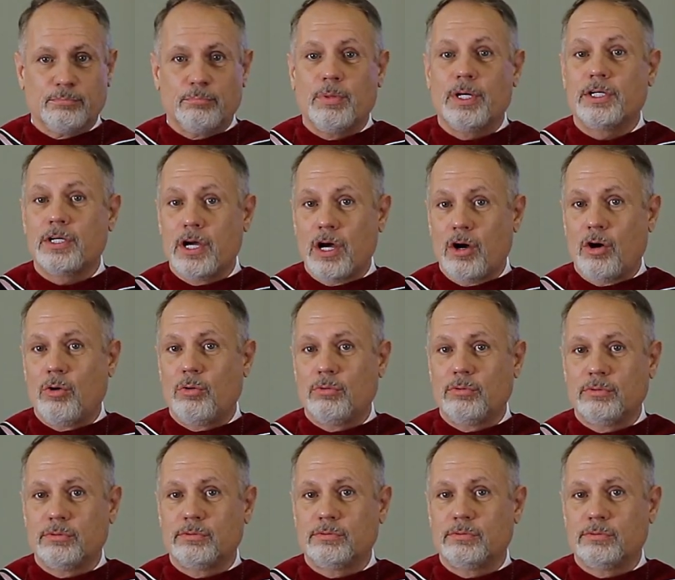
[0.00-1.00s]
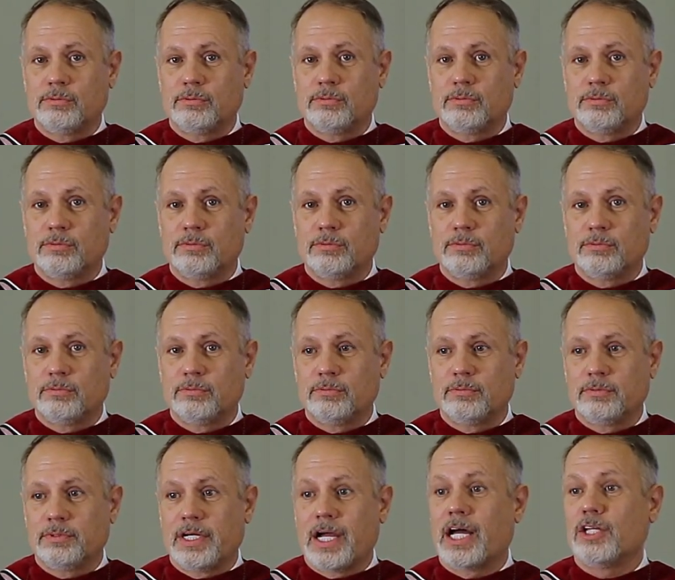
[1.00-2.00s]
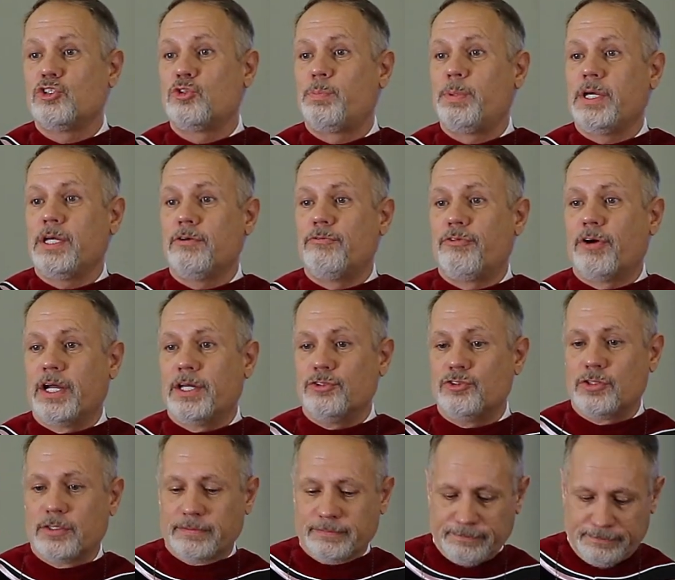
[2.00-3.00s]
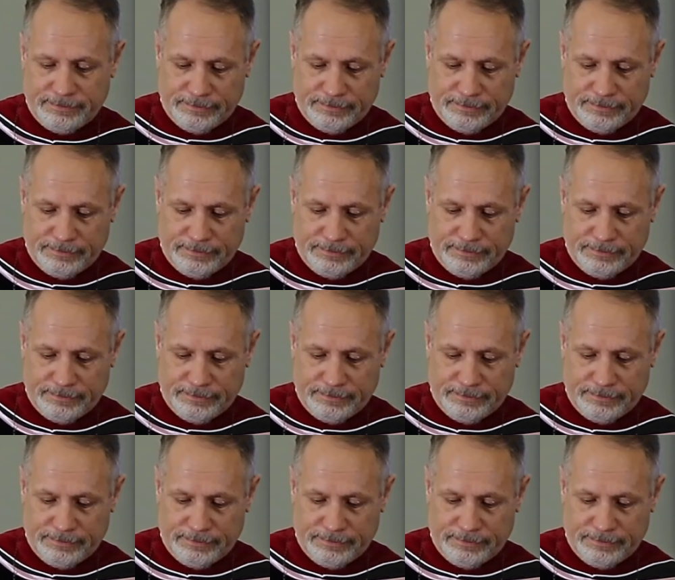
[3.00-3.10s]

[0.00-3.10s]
but go. Godspeed, friends.